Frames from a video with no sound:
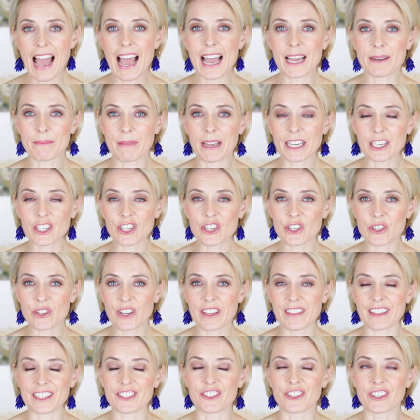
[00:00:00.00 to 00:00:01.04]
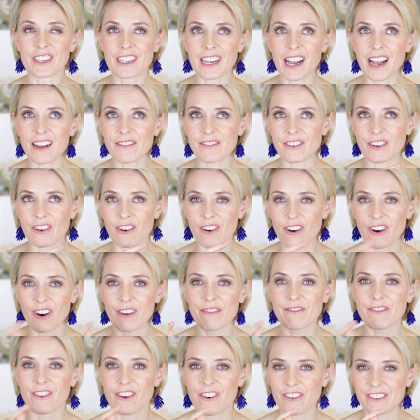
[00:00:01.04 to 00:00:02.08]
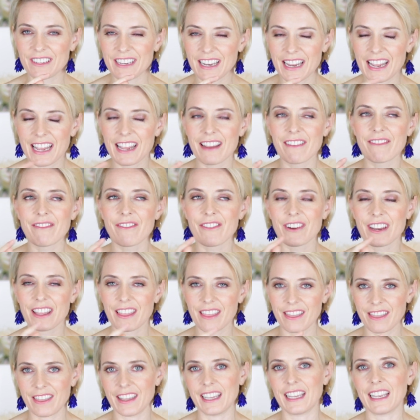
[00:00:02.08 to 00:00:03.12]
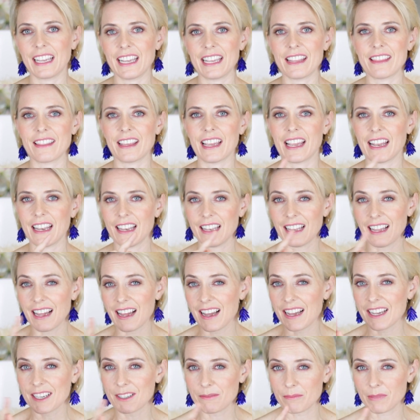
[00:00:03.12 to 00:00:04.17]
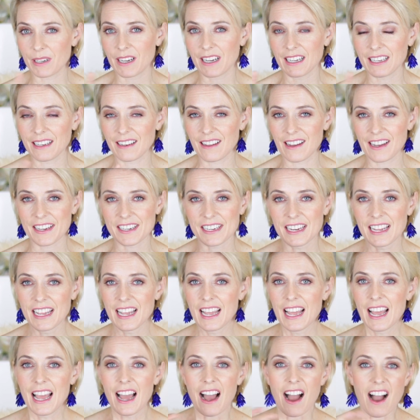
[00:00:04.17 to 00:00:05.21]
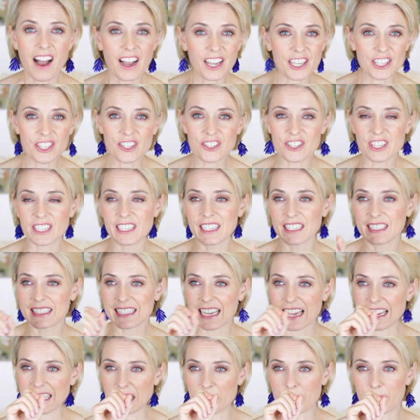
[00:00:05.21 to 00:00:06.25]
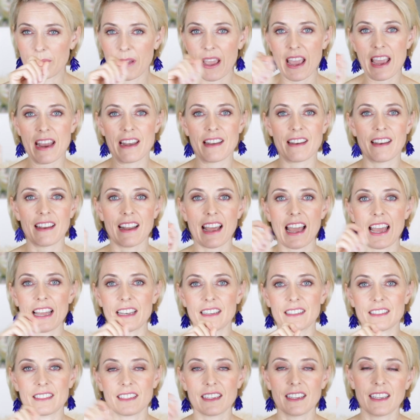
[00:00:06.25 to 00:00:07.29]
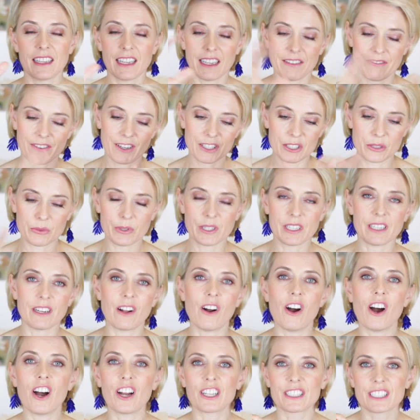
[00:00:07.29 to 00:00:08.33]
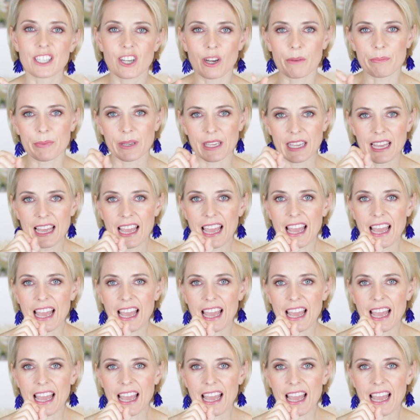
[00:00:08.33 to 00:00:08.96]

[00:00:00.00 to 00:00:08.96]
and make sure that you cover off on everything in there line by line. I usually take a pen, and if I do it in a hard copy,